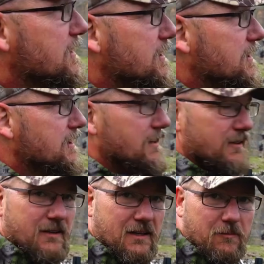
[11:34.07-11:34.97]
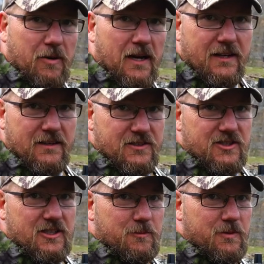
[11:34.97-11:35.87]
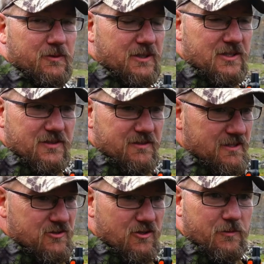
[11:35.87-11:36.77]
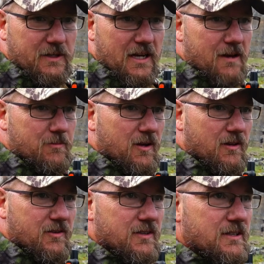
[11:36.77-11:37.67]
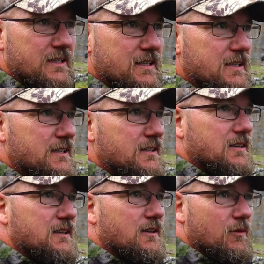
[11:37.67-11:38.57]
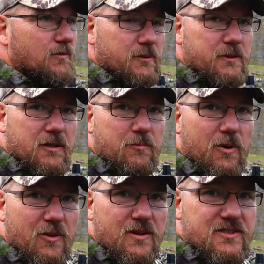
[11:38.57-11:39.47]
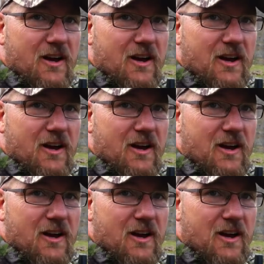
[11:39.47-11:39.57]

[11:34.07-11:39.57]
I got a pile of sheep and we just had so many eyeballs. Hopefully we can pull this off.